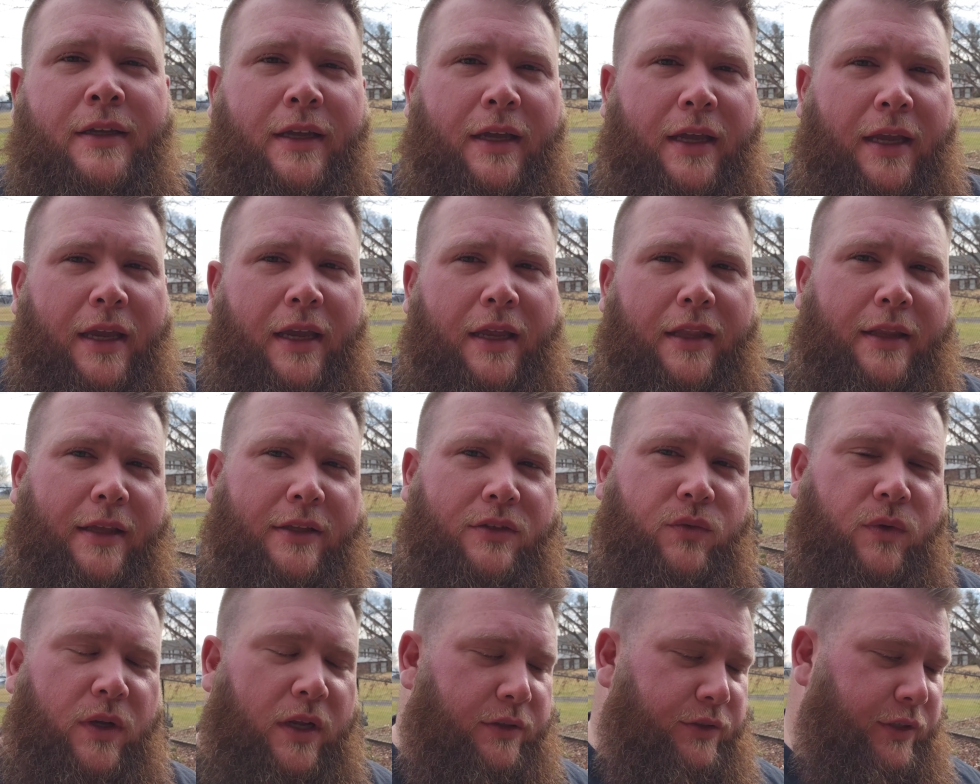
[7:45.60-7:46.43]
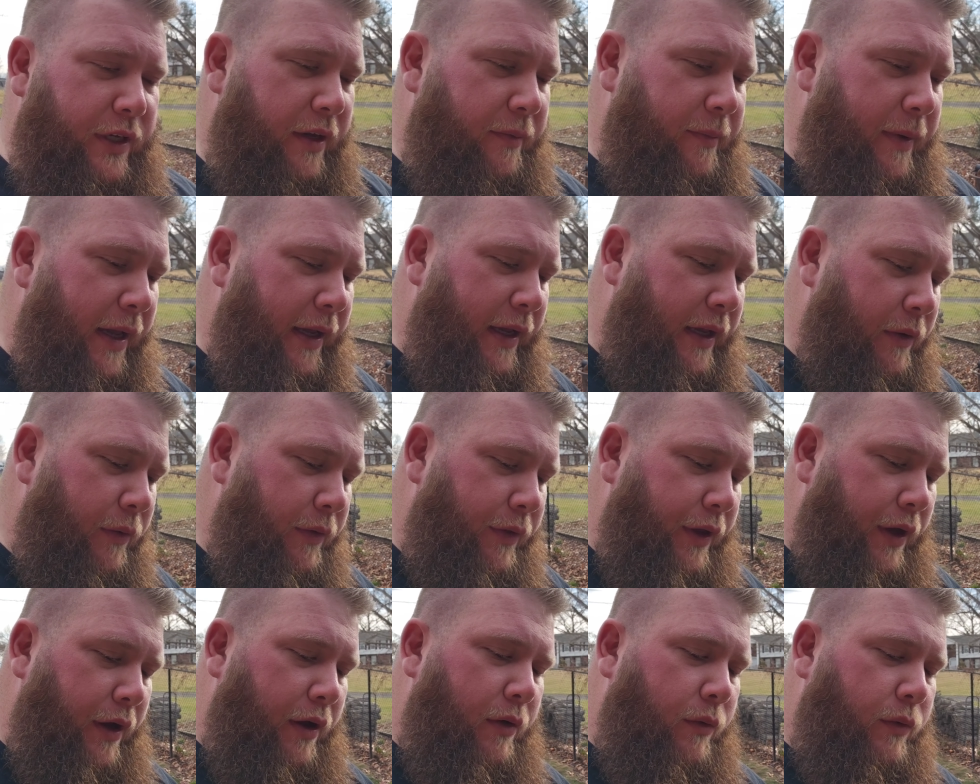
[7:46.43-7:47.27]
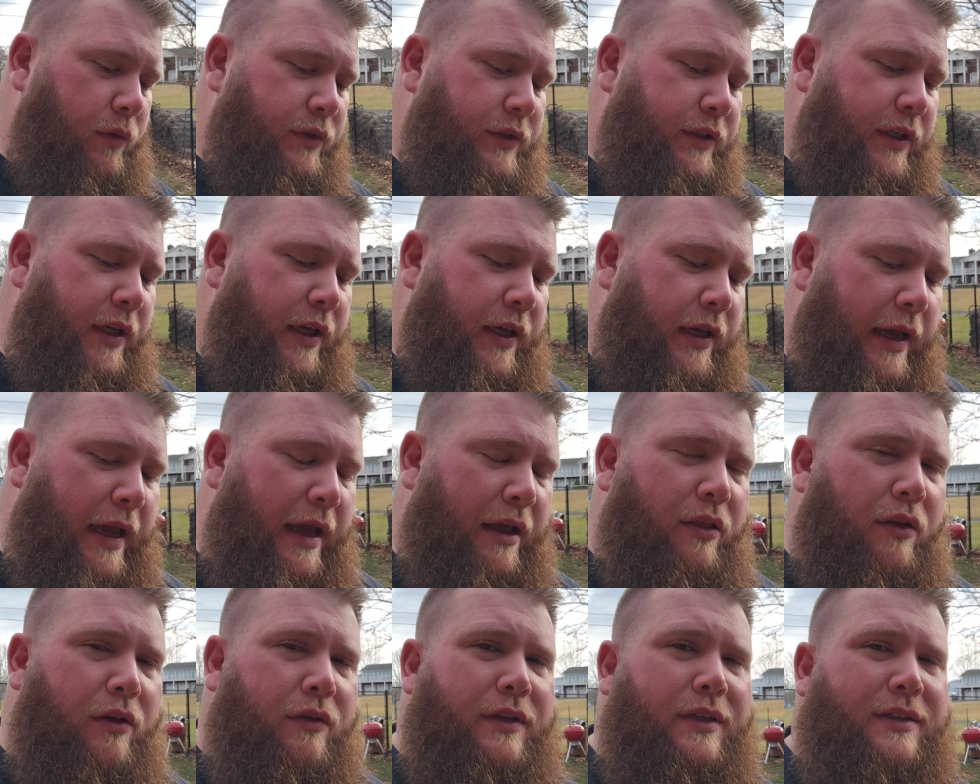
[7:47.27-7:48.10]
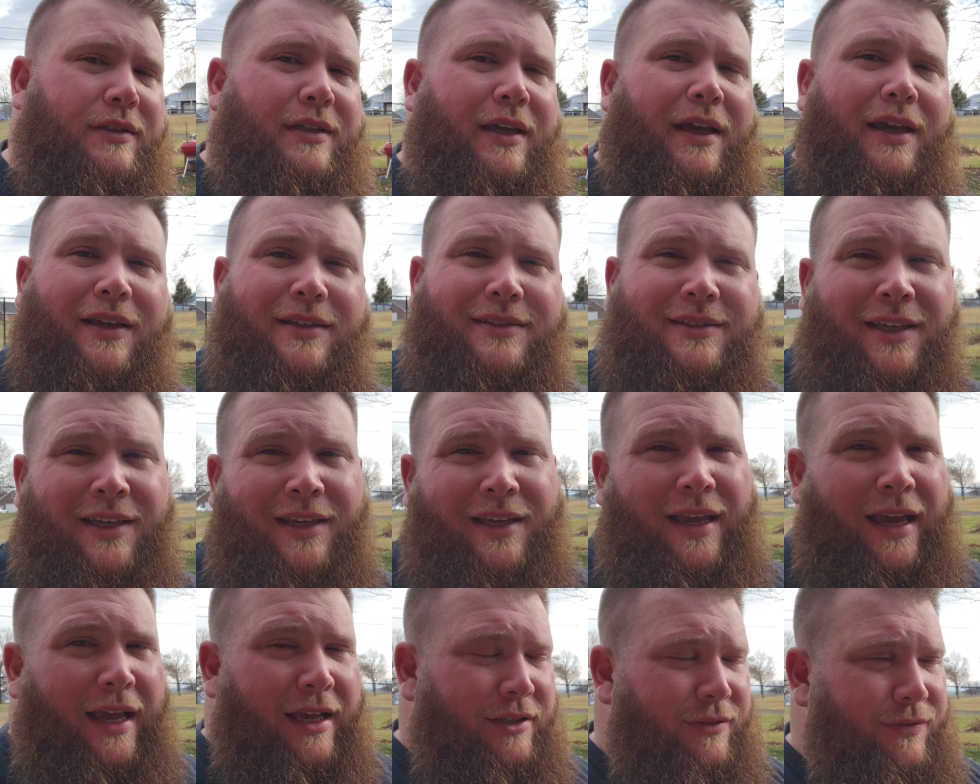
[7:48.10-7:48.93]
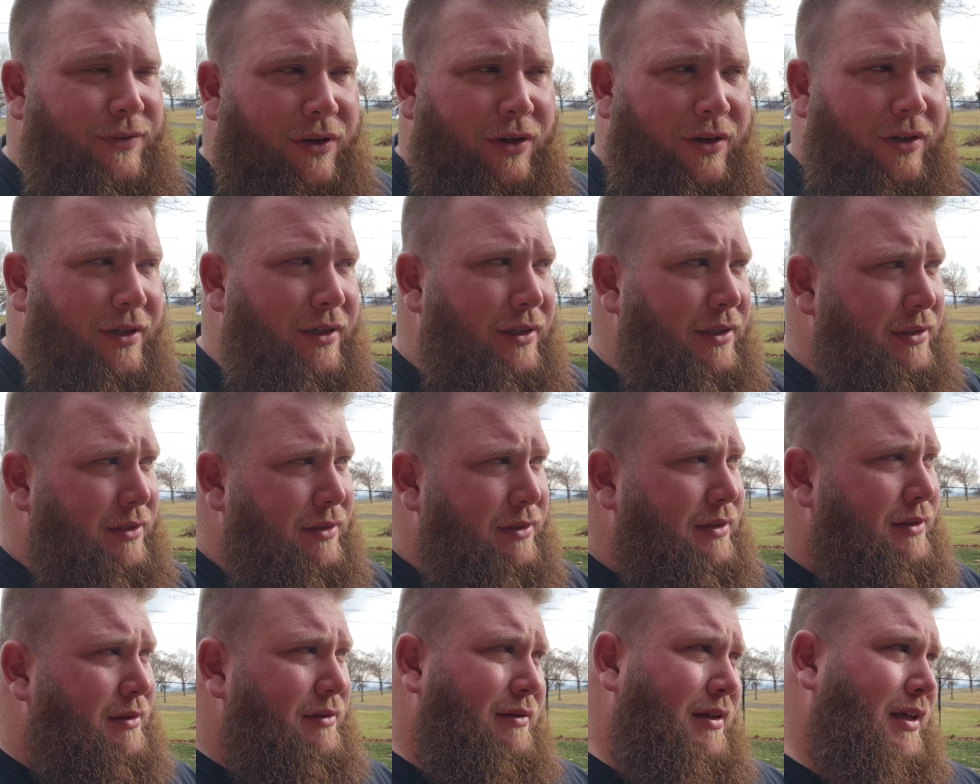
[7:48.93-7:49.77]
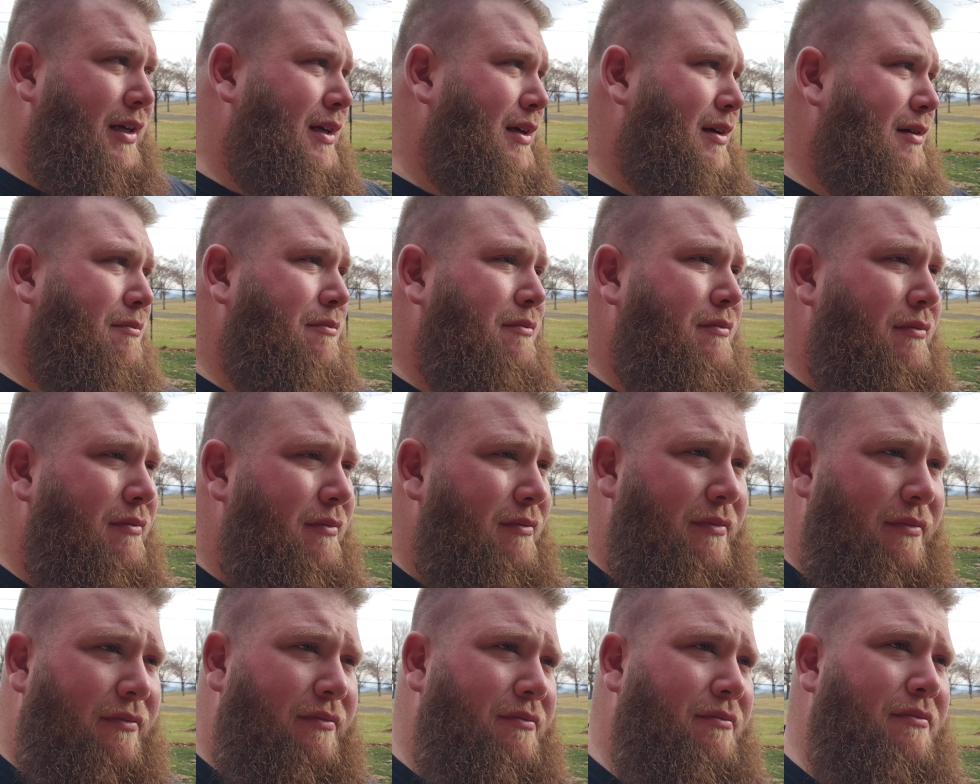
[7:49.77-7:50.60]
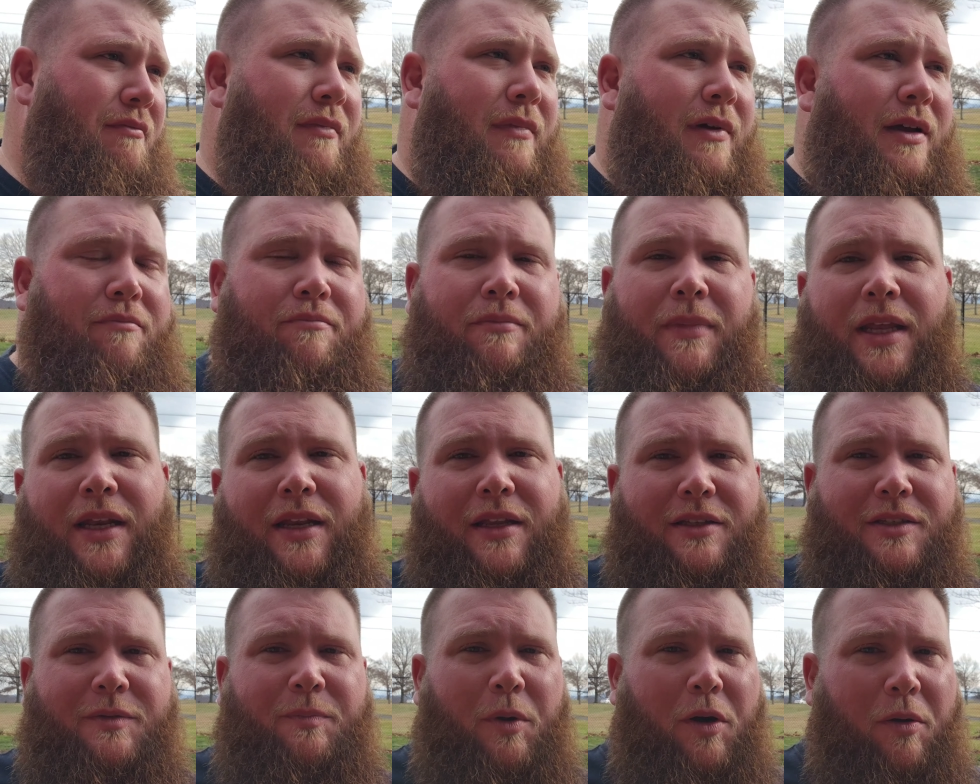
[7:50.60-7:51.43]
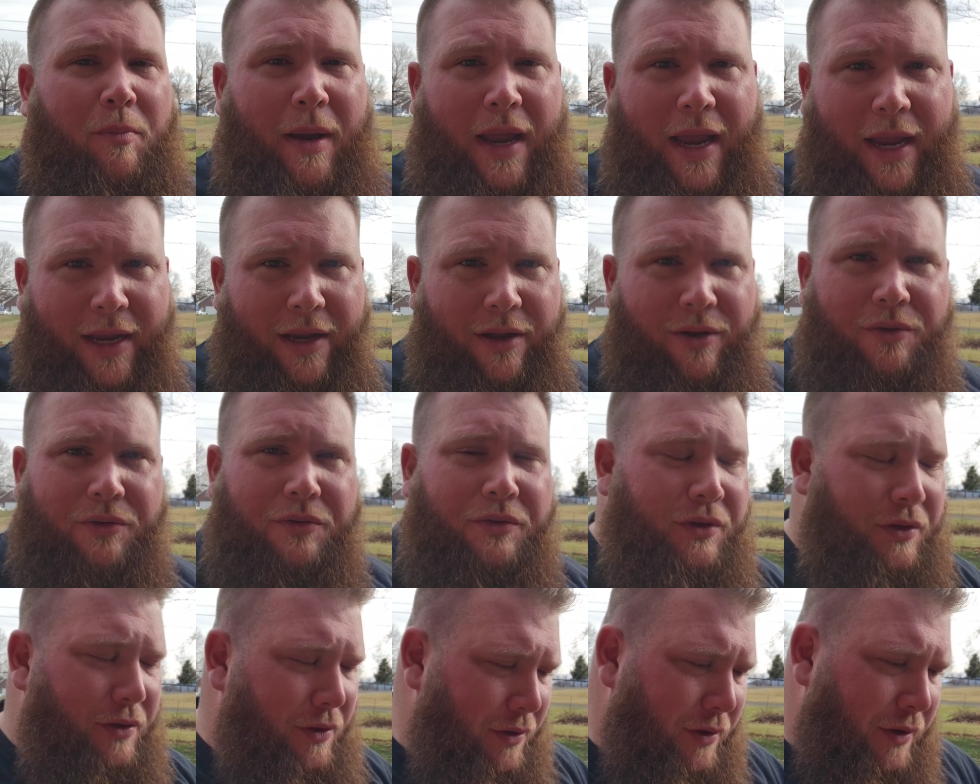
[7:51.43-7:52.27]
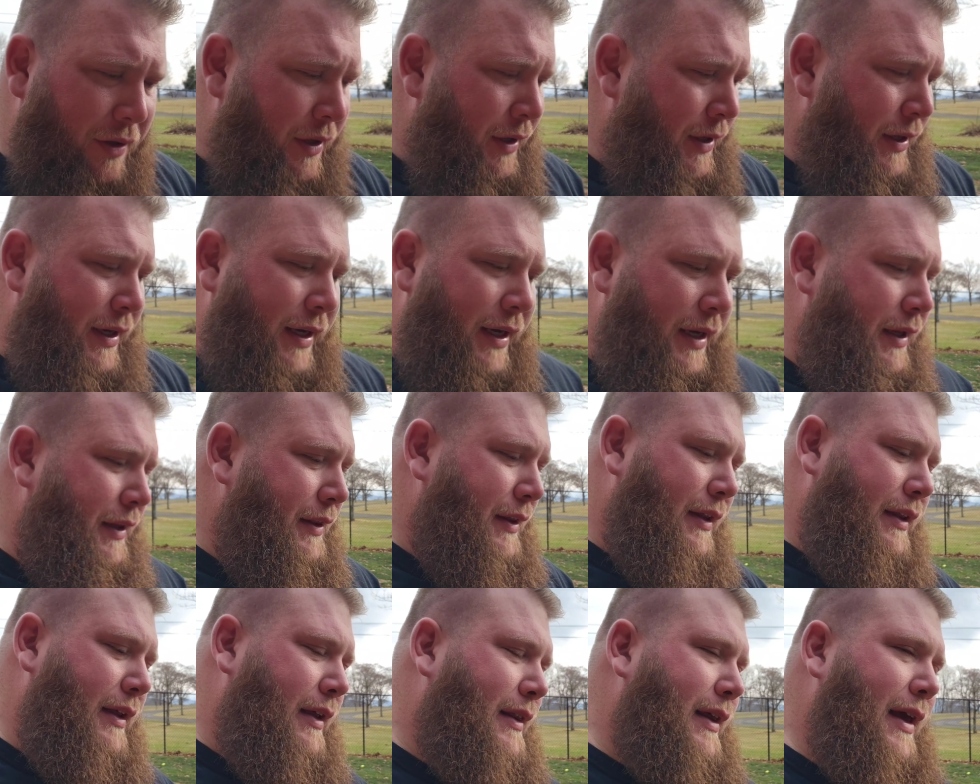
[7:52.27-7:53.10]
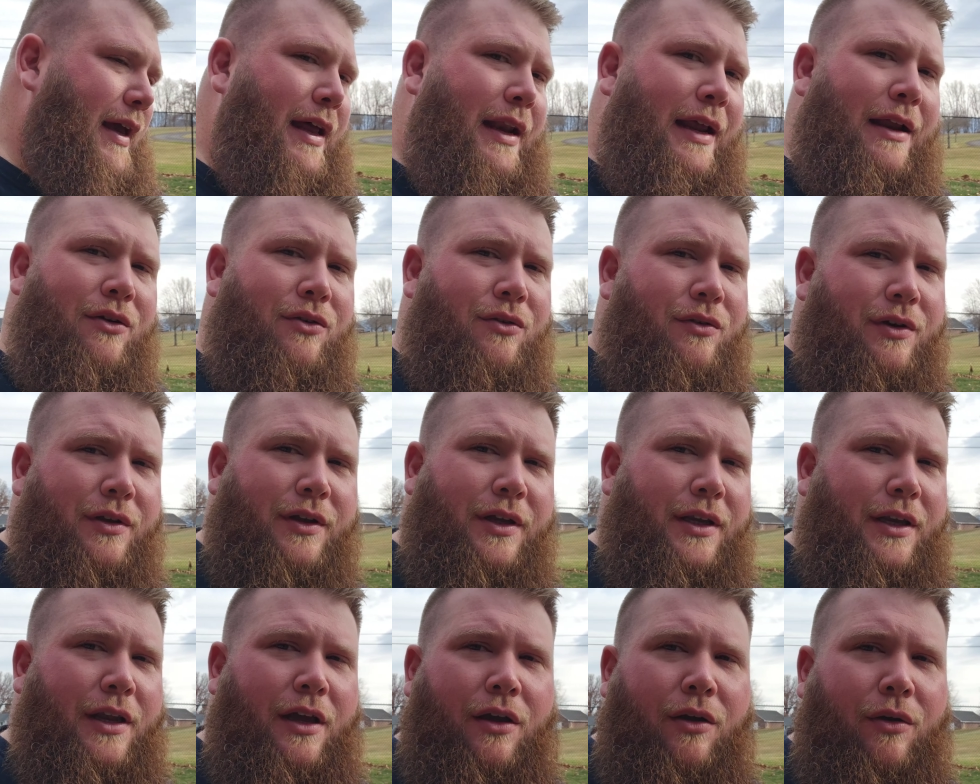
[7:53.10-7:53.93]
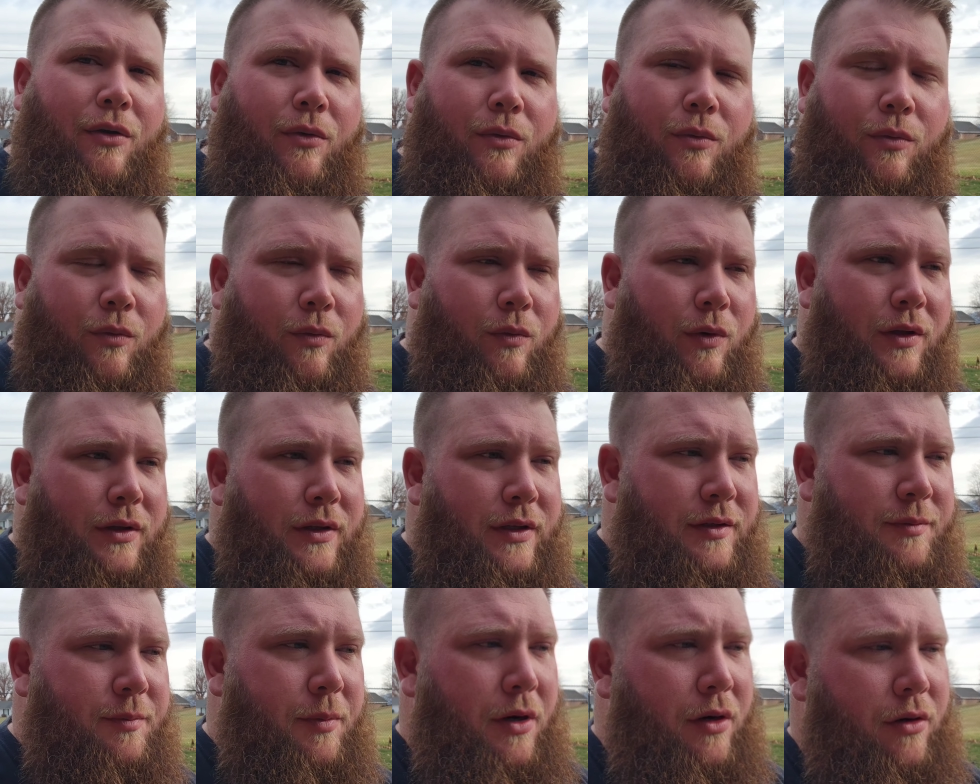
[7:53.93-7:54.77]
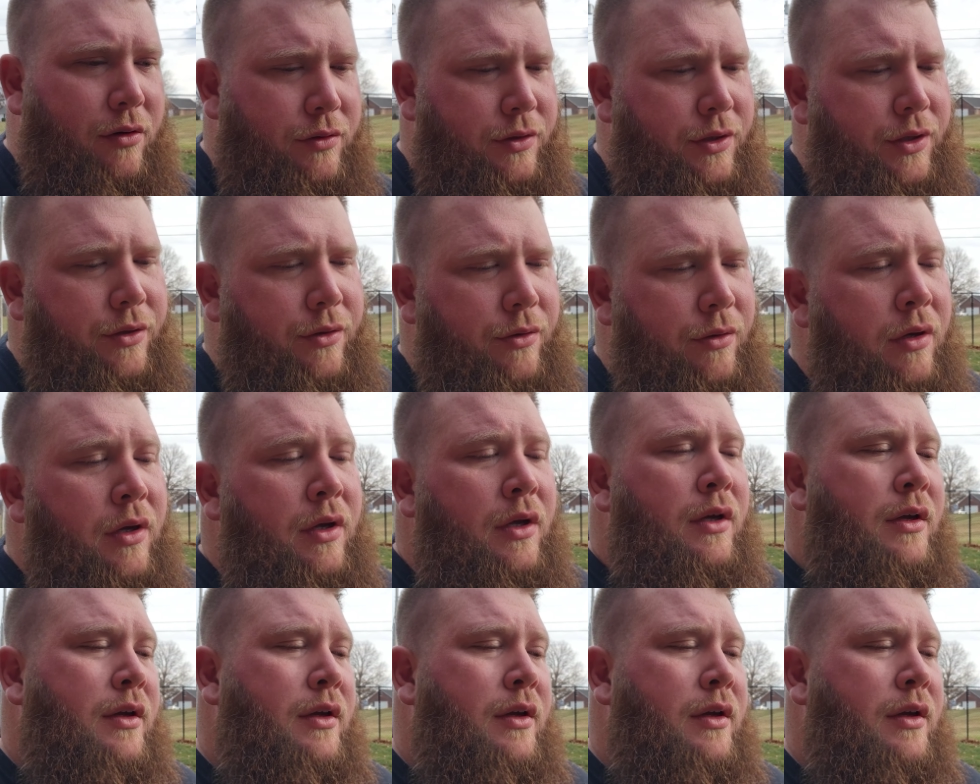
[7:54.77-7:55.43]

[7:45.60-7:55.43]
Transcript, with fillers: And that's when I'll check back in with y'all. We'll see how long this takes. As far as um, minutes per pound or anything like that, I don't really know what this bird will do.